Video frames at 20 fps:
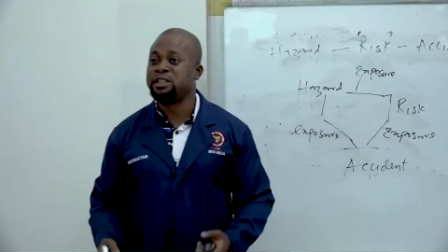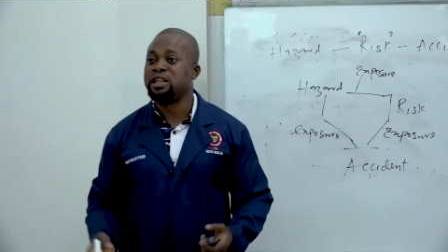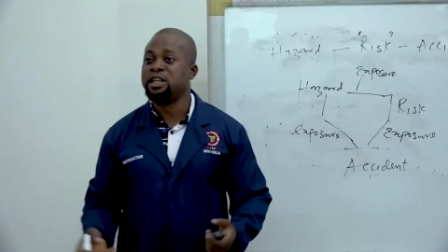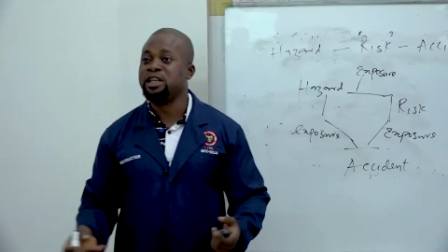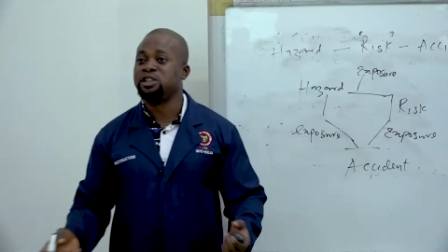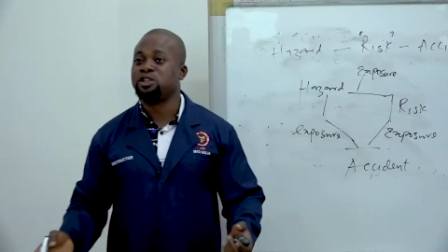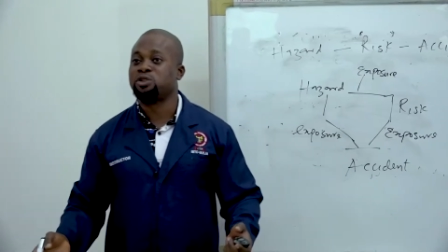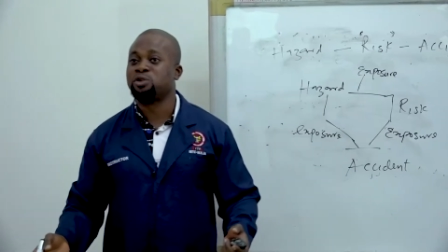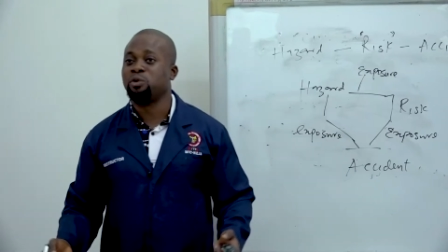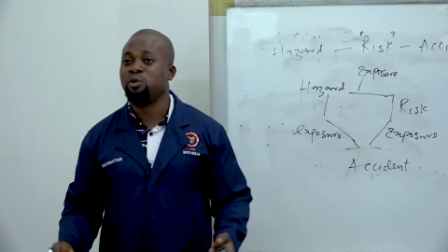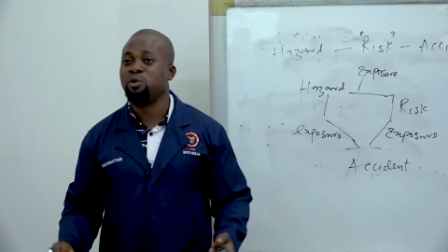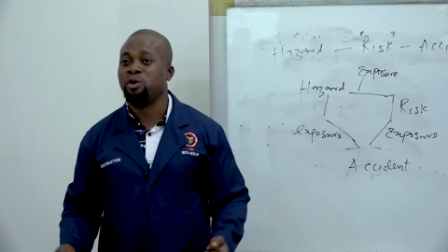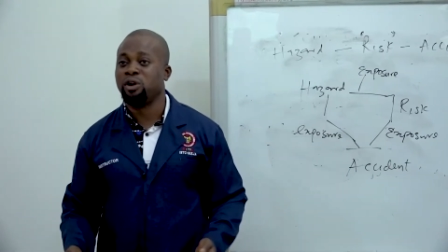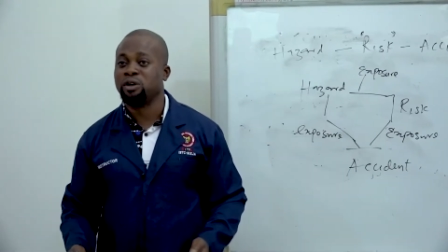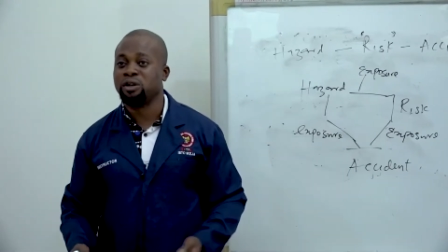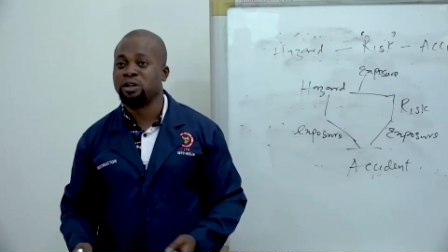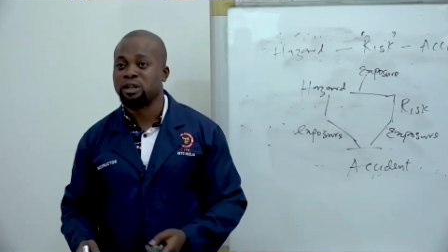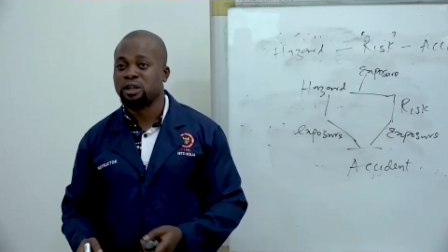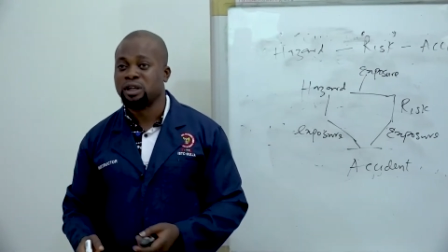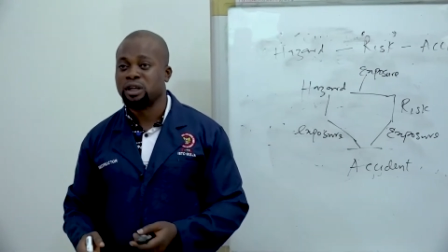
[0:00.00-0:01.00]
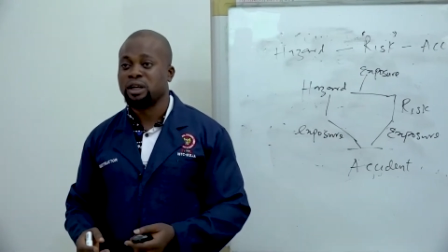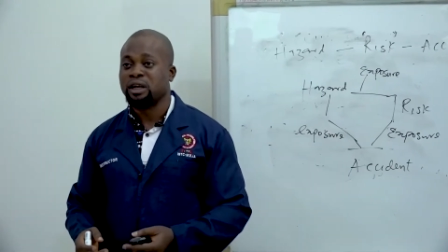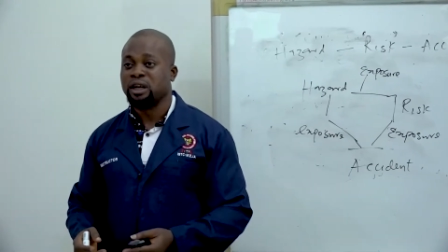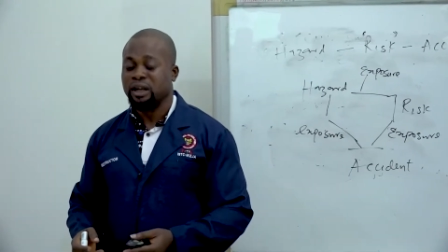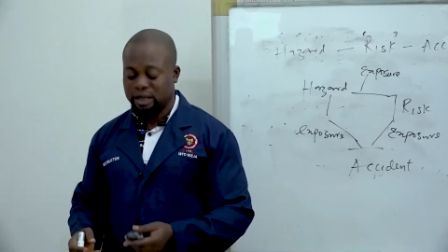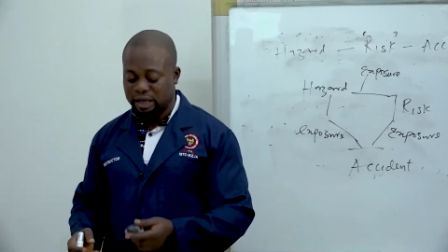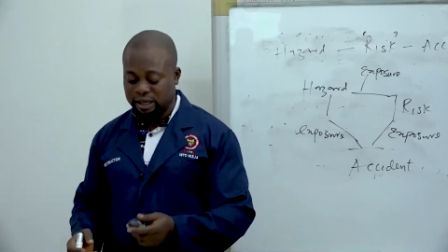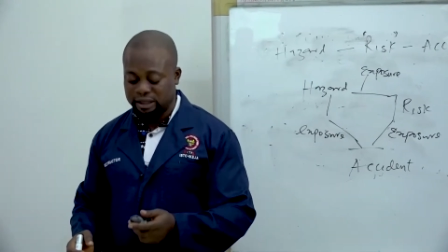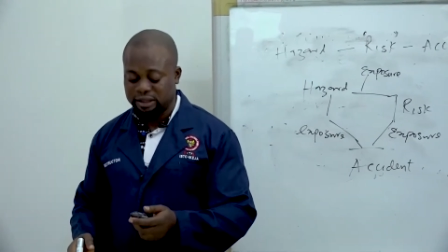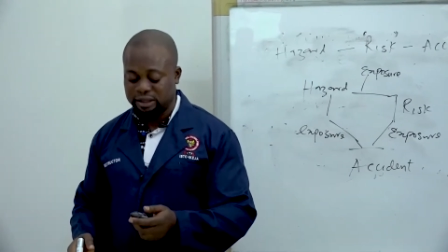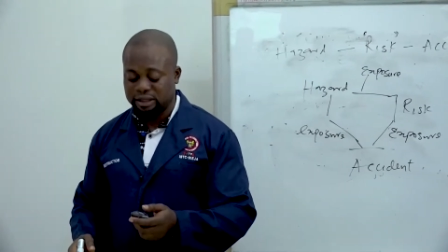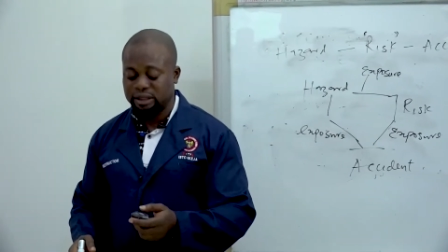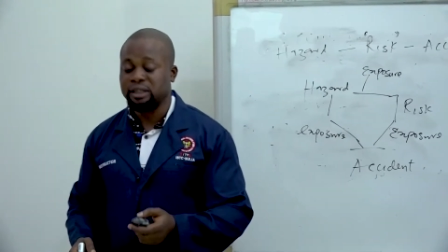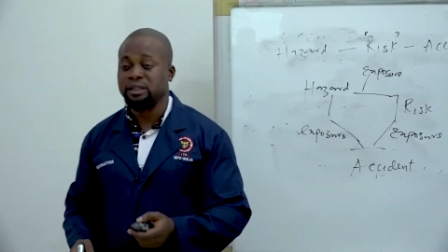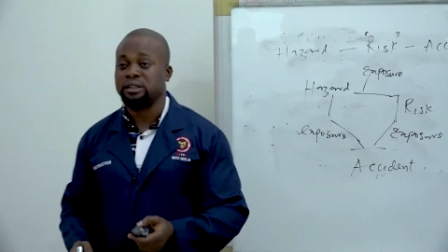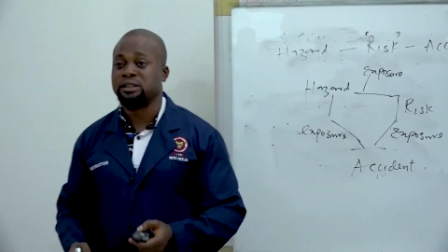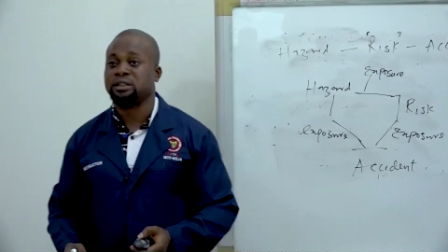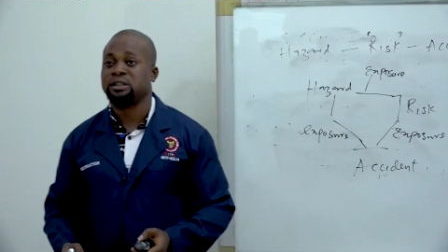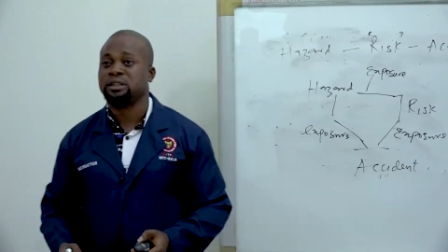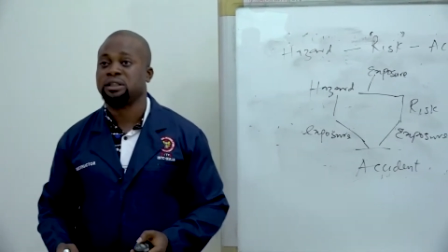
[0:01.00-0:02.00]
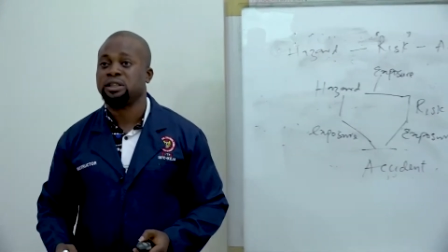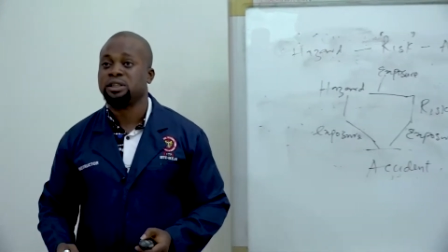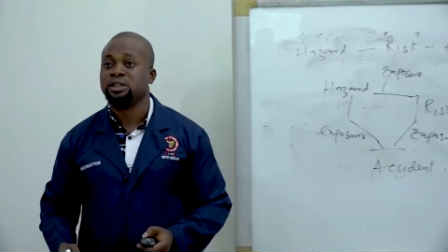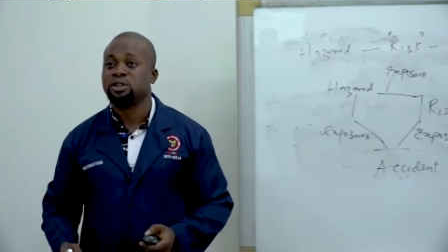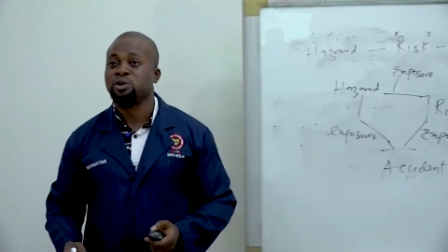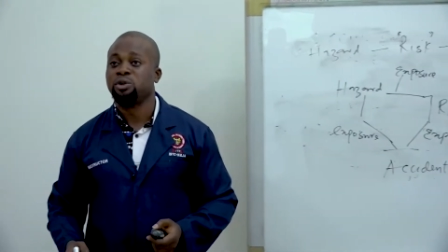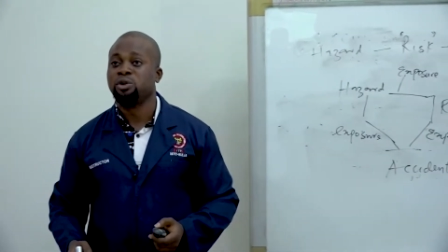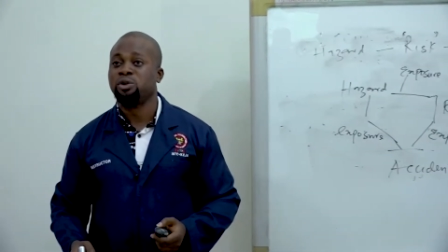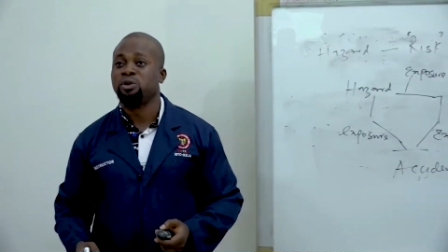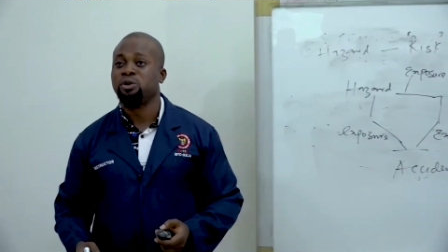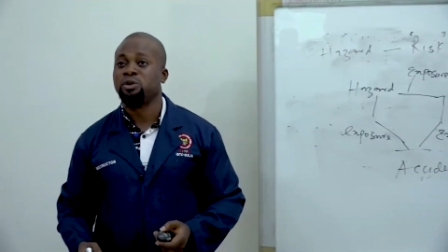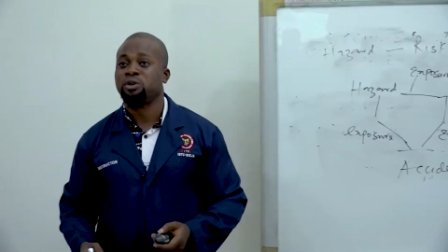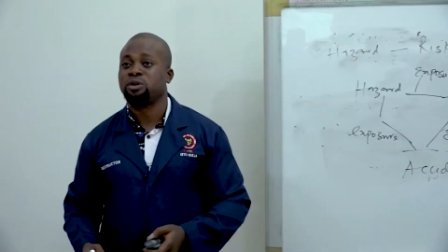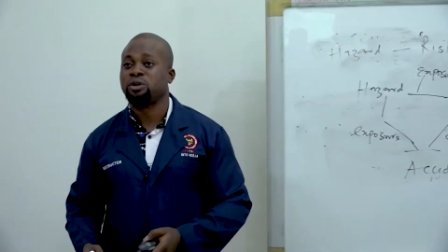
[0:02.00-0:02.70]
leads to what? Accident. So,